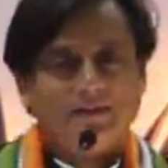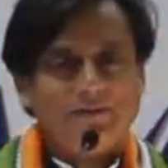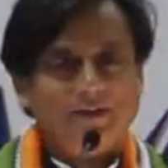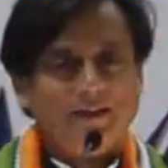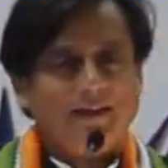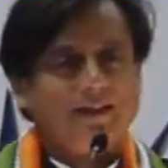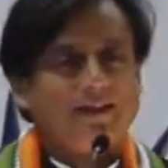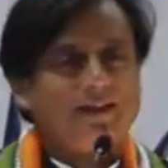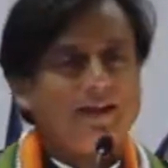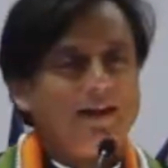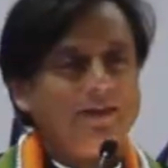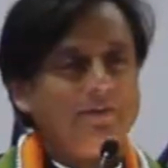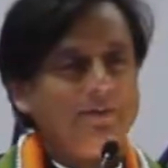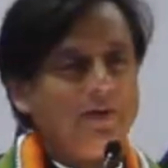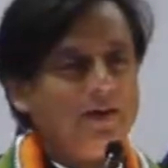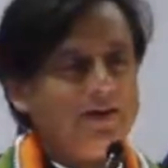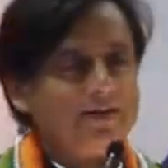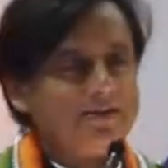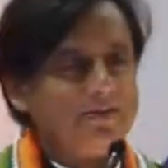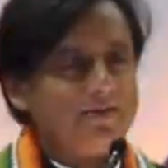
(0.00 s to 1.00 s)
very
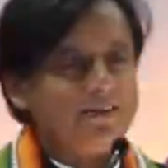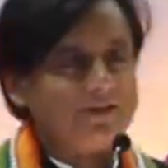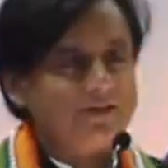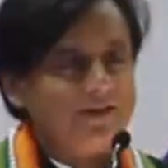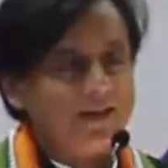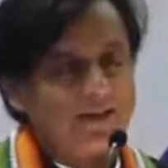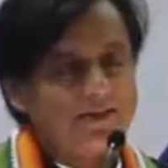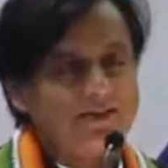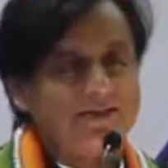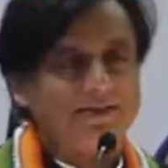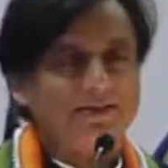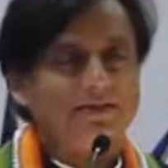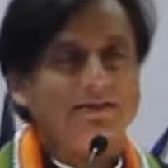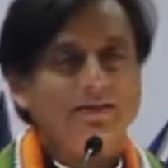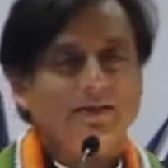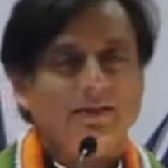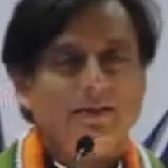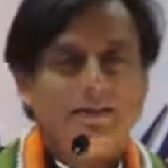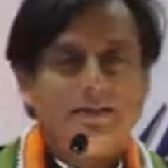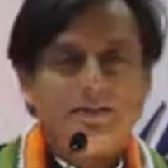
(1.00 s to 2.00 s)
kind words of
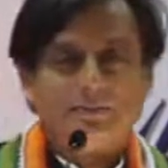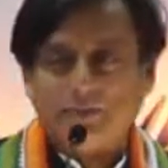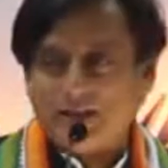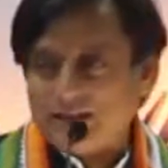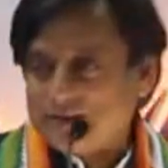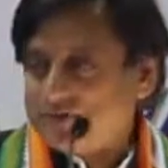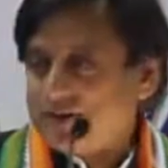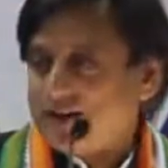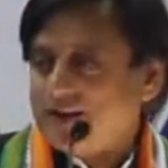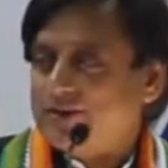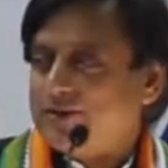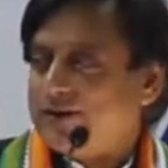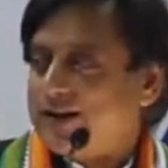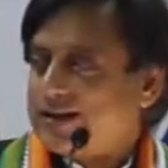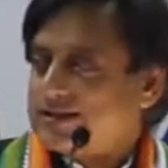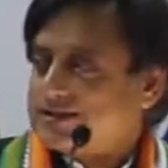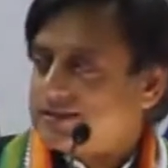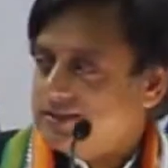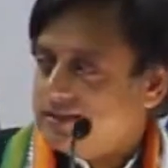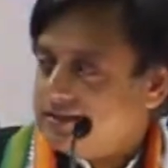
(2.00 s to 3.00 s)
introduction by Father
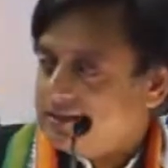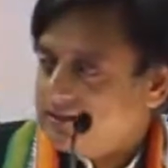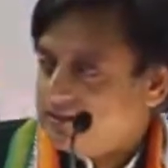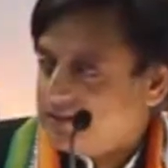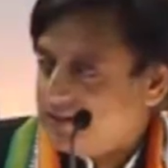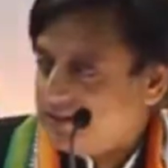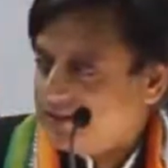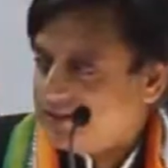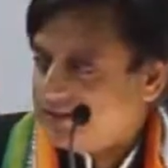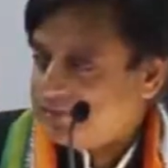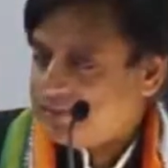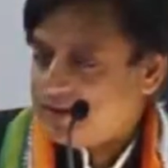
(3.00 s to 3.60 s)
Anthony,